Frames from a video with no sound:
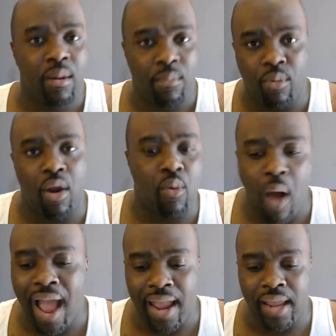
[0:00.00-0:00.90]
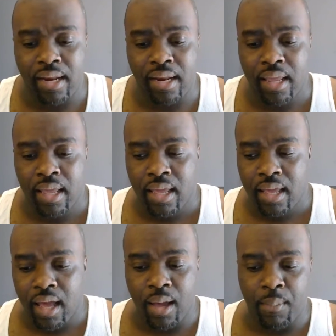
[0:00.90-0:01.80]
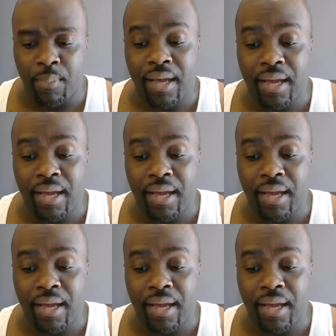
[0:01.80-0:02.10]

Bray Wyatt um,